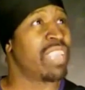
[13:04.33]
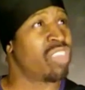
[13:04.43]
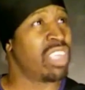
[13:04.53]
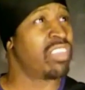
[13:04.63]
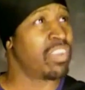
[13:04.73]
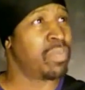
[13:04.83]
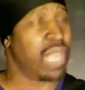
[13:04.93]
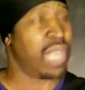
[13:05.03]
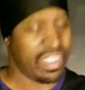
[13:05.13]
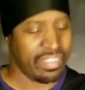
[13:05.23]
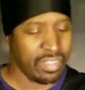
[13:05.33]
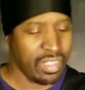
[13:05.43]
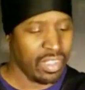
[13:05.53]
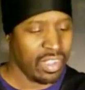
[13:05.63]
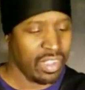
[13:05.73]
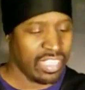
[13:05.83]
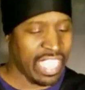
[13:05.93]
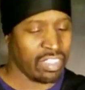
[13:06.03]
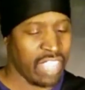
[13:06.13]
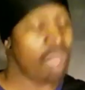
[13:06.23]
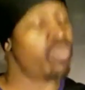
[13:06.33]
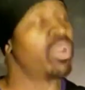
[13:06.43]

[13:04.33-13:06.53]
that just took place, that